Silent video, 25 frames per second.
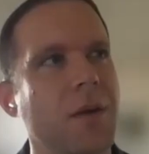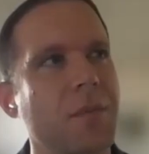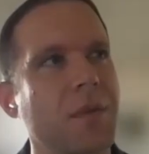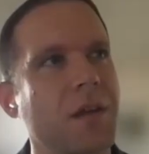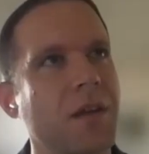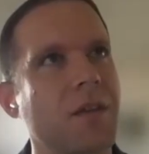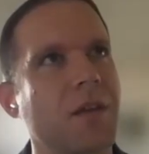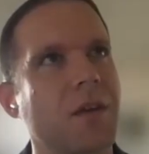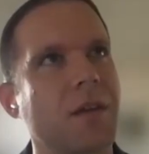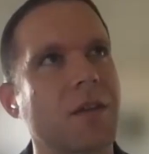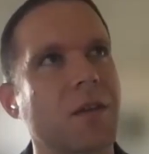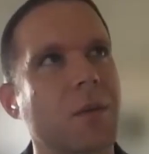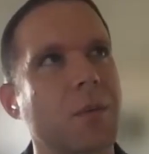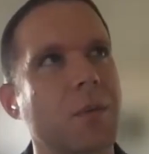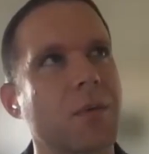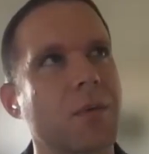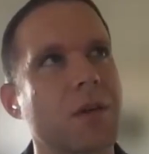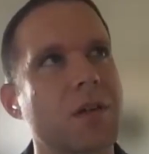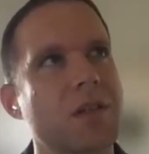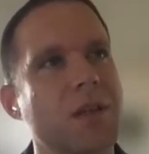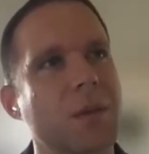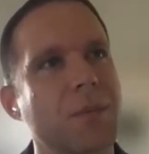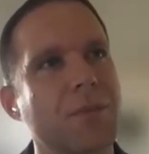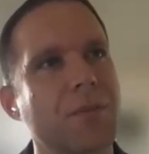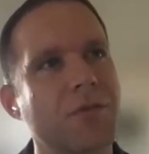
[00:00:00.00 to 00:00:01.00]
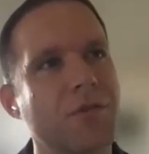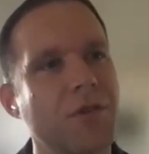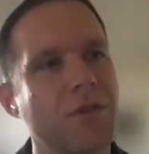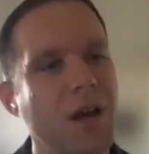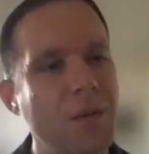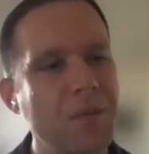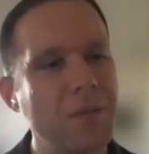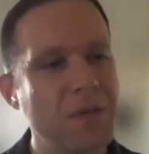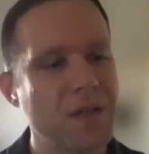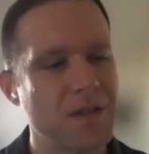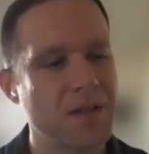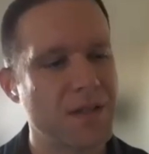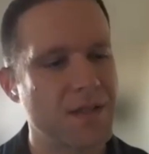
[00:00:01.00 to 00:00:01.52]
I mean, like because the
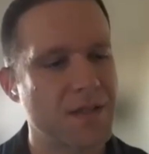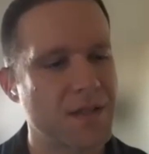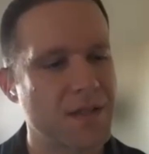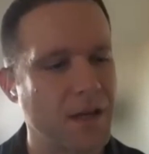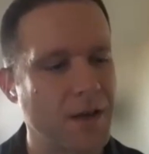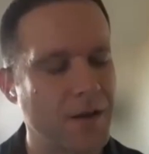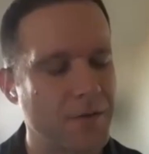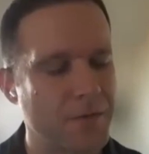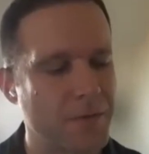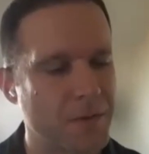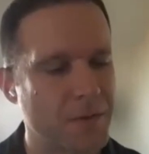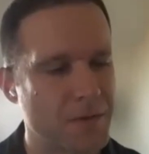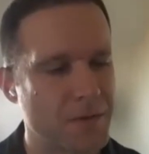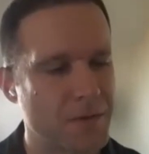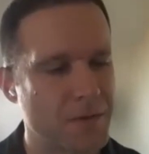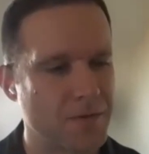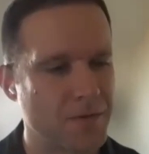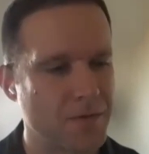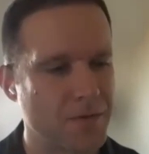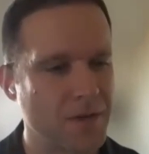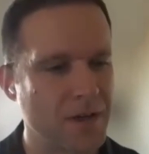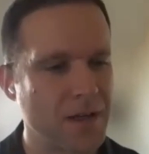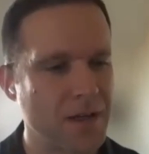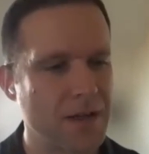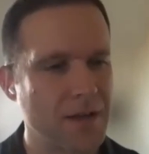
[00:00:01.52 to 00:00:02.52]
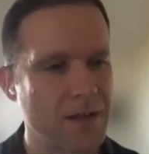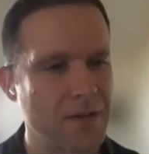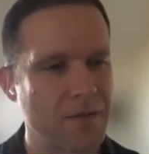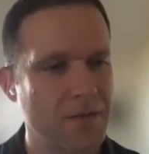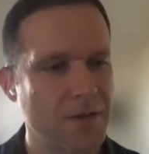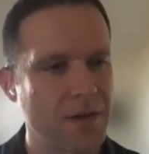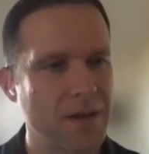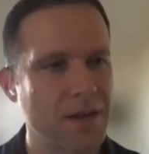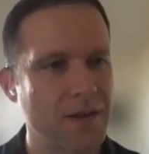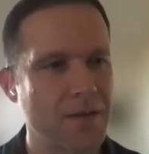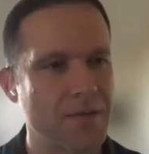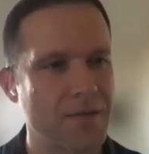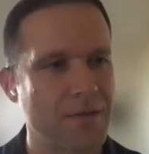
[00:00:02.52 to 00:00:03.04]
prompt itself was really,
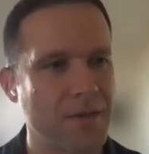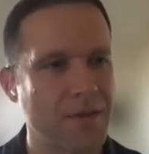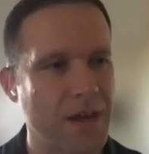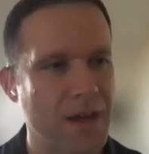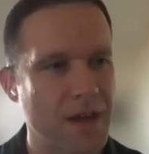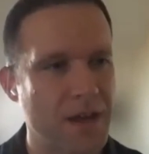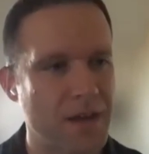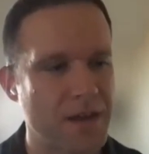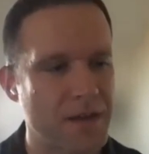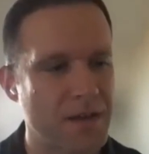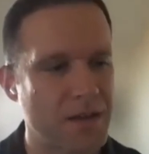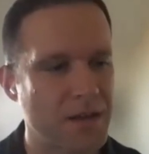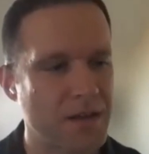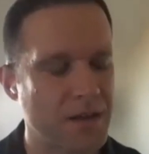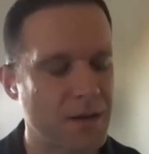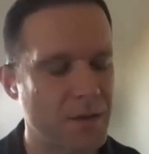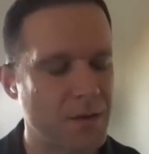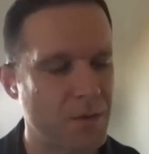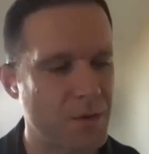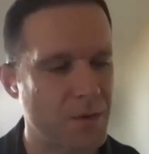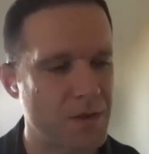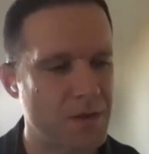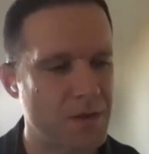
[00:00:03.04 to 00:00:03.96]
really vague. It